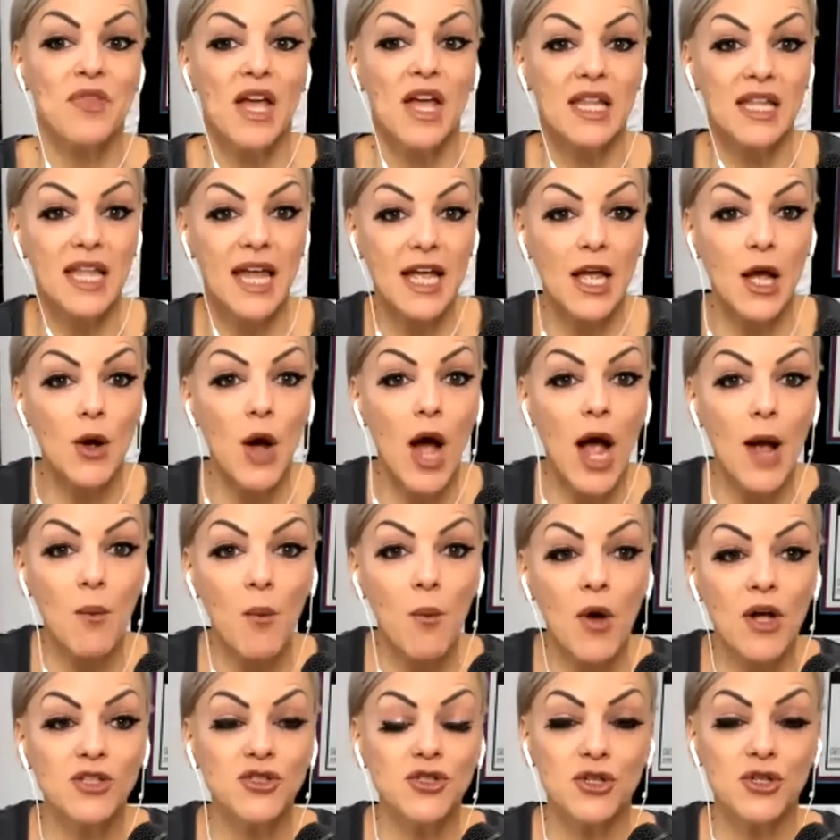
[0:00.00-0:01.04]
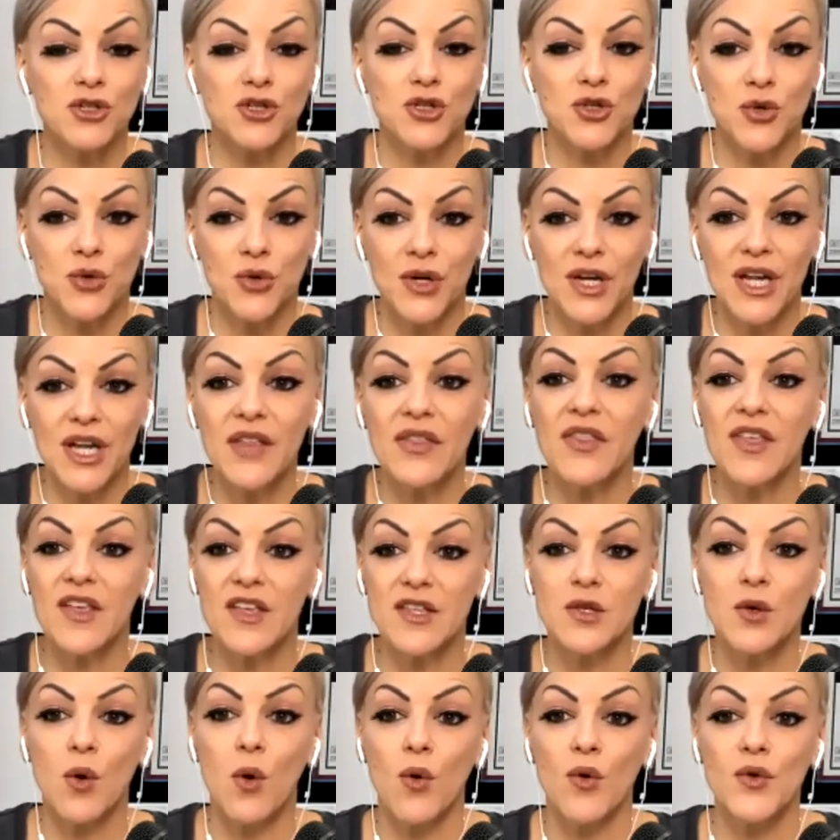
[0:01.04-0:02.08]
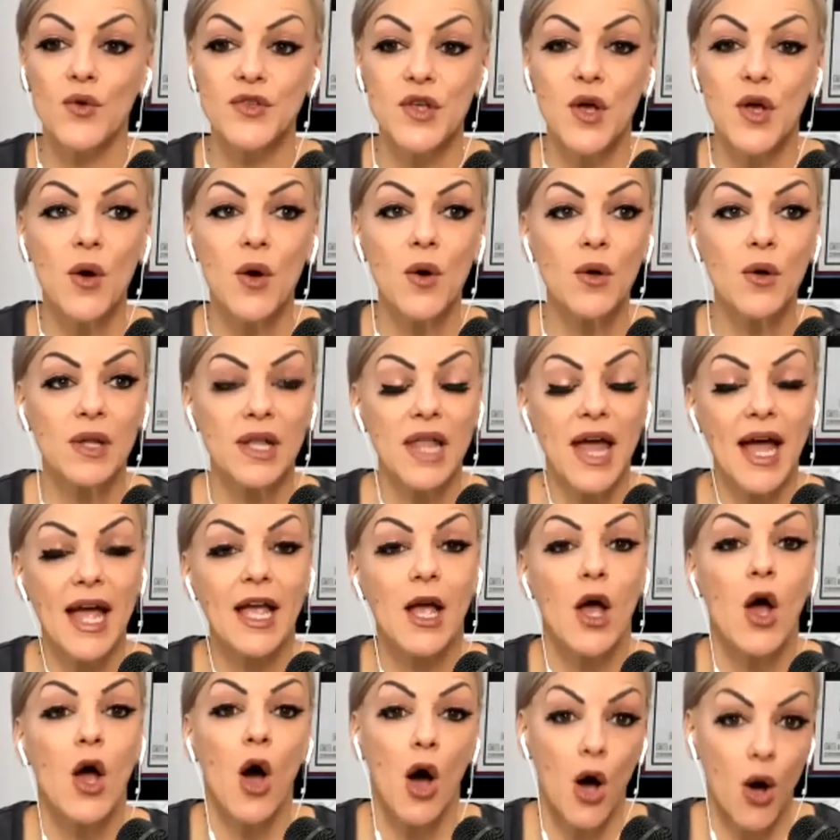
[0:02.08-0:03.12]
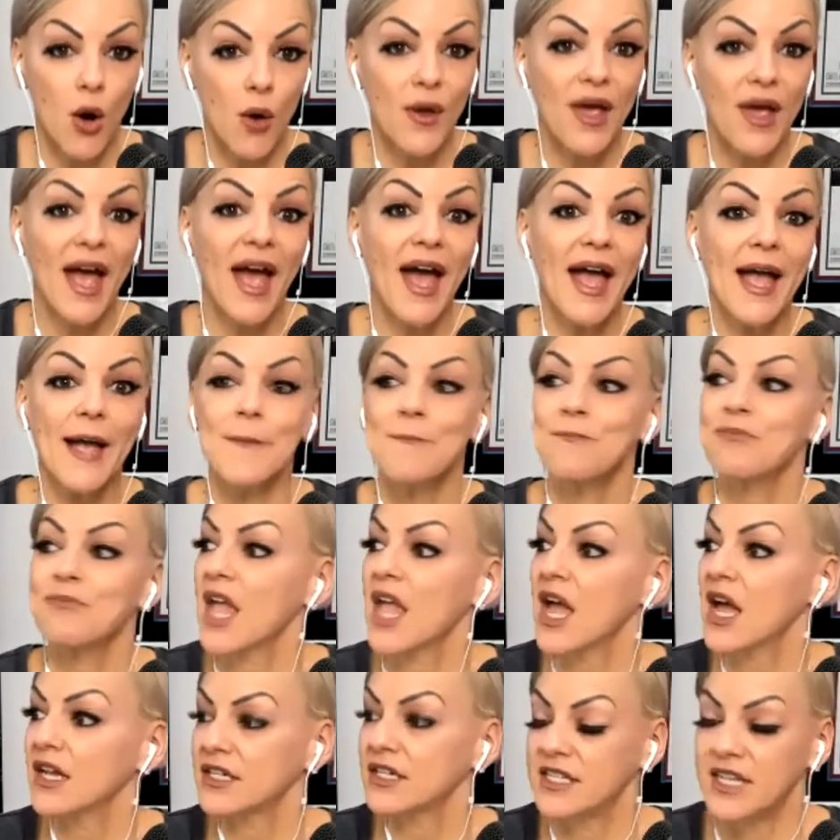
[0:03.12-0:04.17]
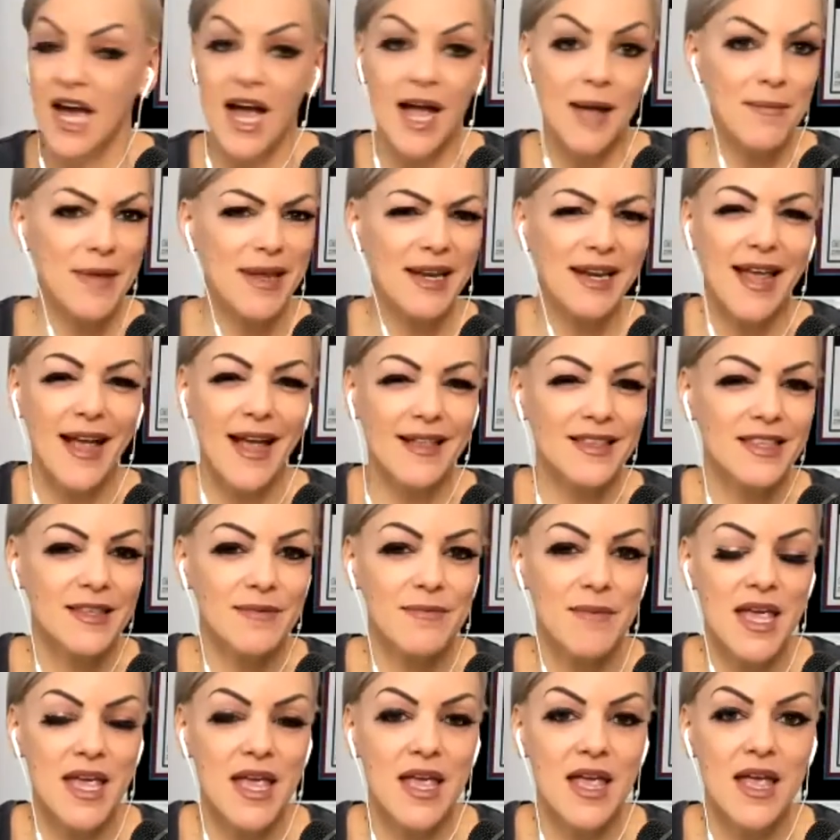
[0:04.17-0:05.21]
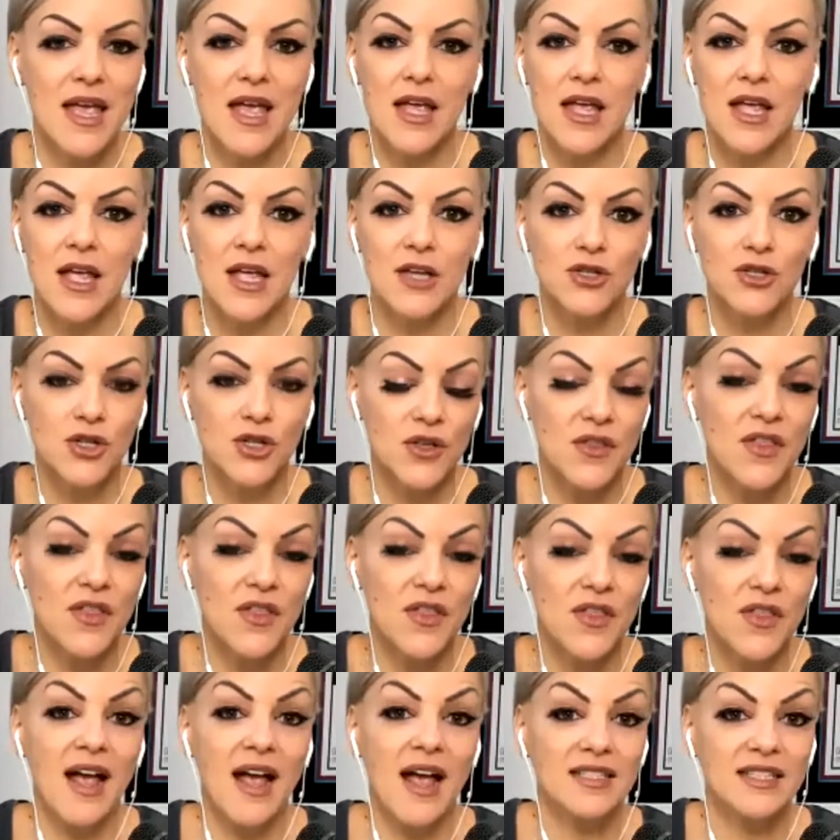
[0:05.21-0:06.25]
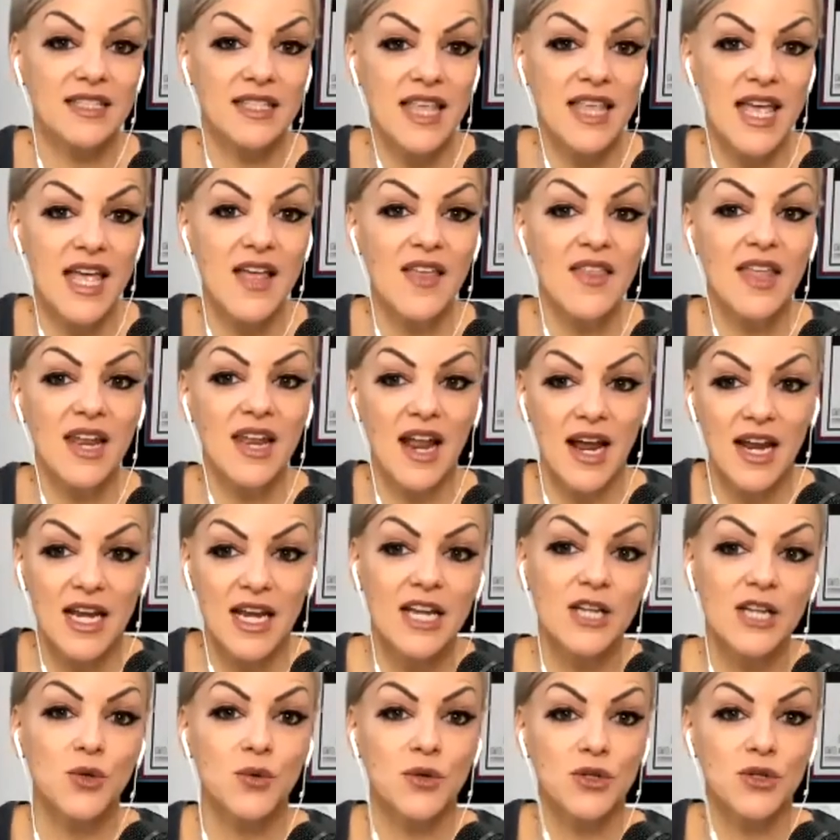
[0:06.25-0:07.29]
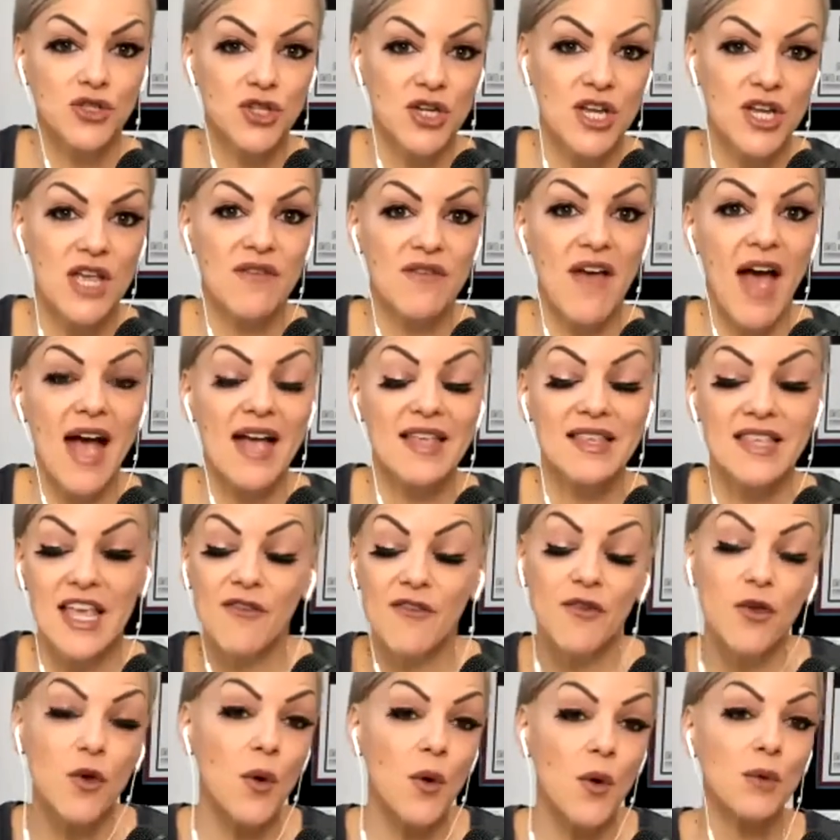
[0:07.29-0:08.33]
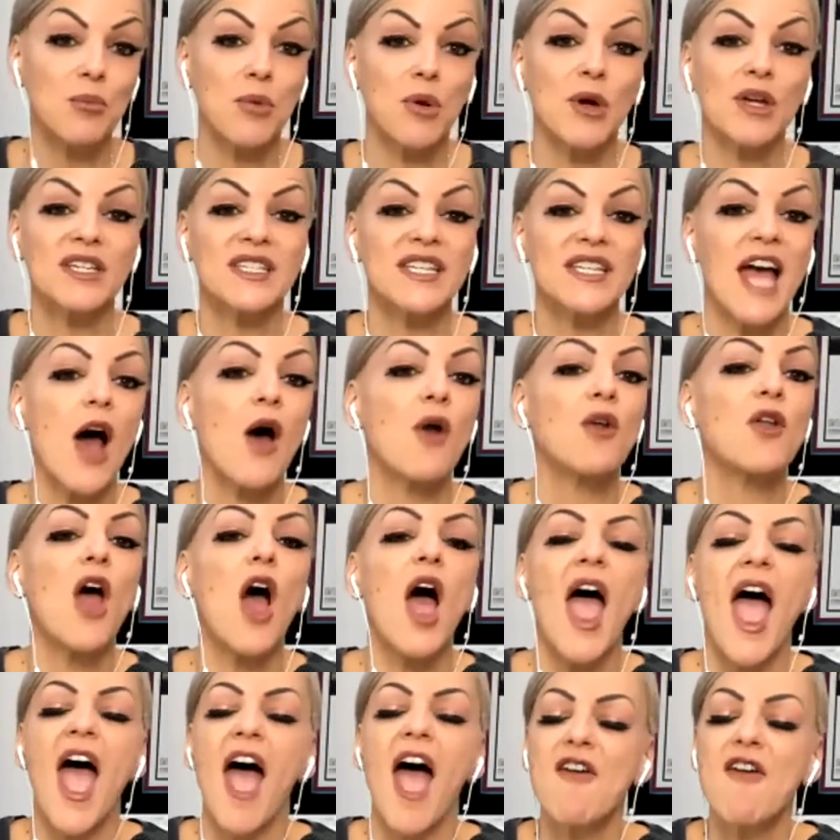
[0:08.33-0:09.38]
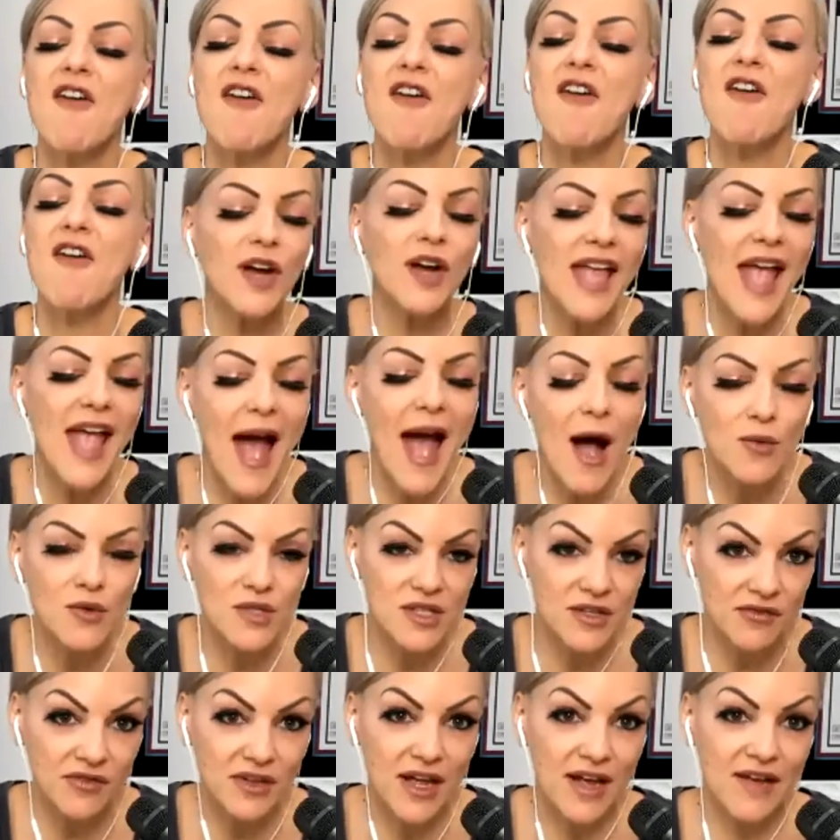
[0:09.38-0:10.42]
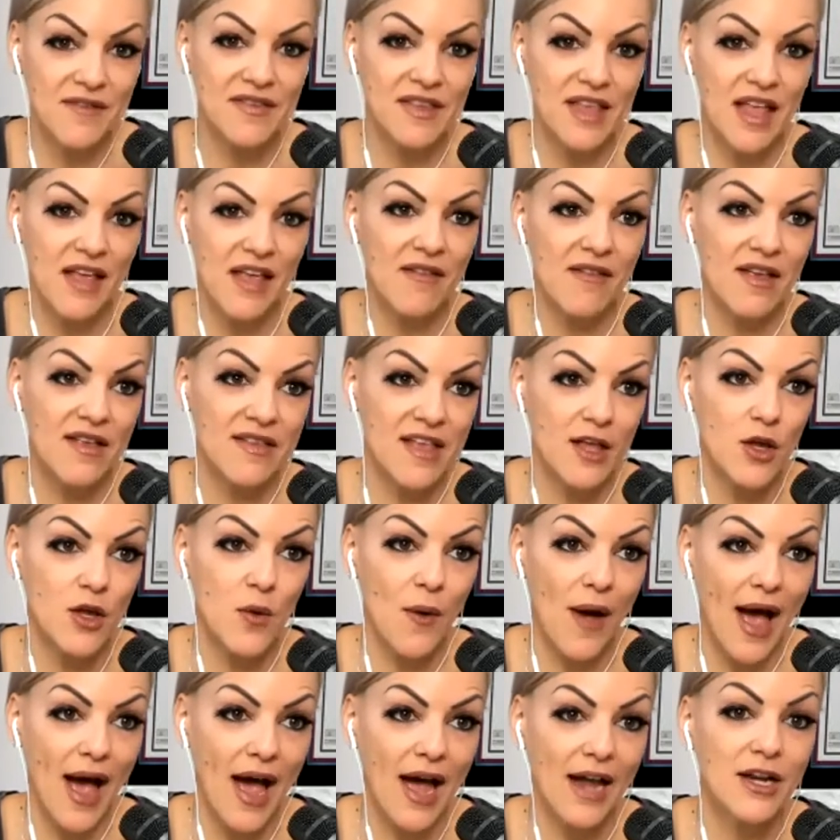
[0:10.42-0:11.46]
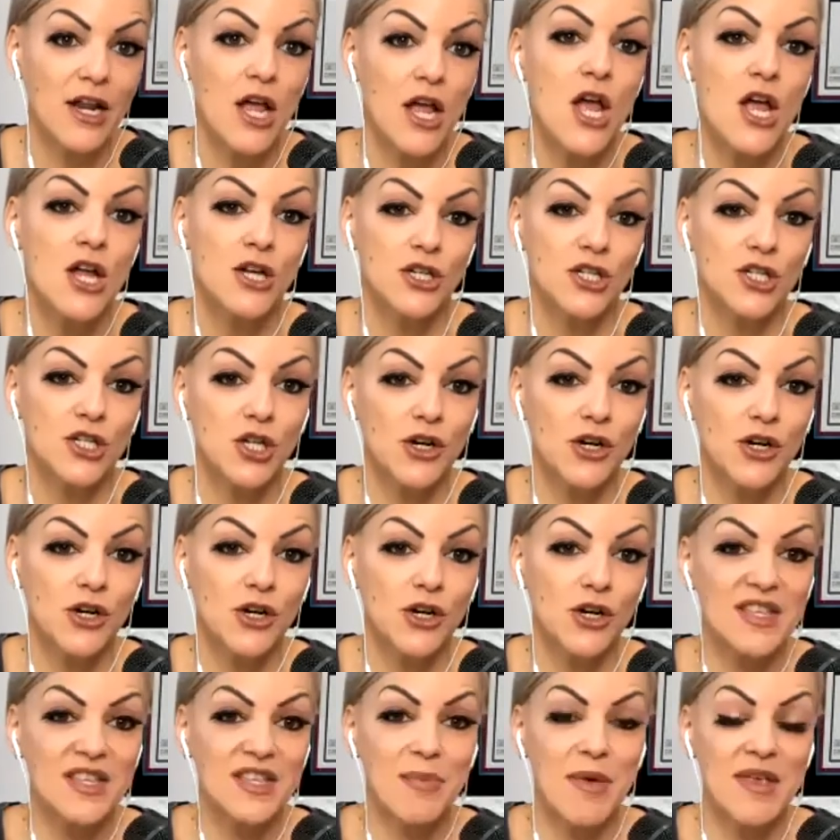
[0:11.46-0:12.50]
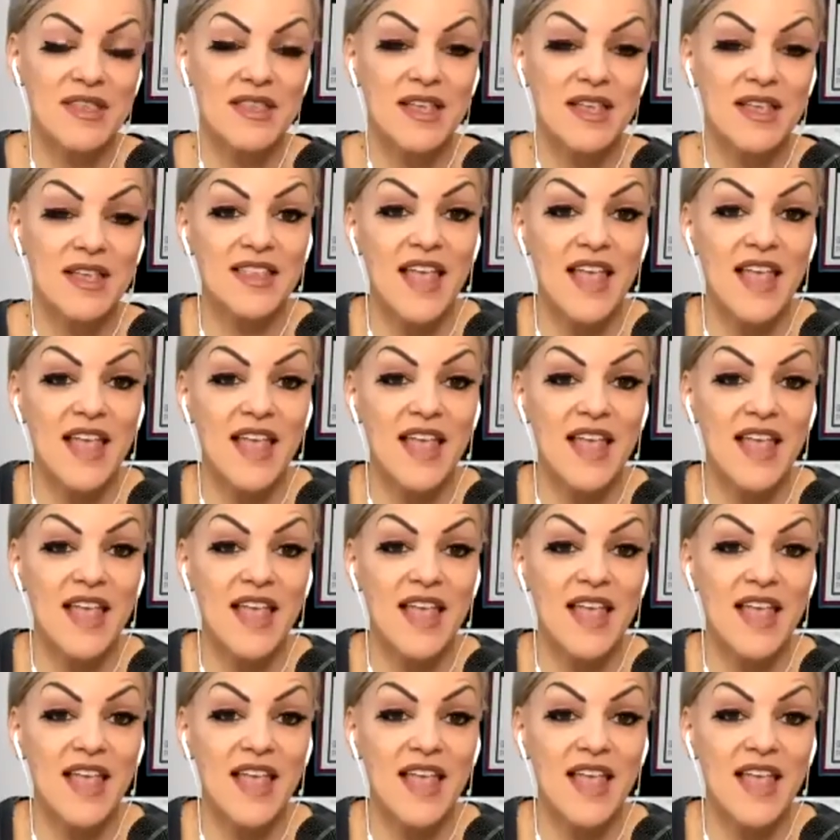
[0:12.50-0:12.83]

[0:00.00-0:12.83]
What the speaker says: Like, I want you to treat this also like, okay, diamond gets me to the next thing that I need to achieve, as if you had put down every ounce of life savings that you had to start this business.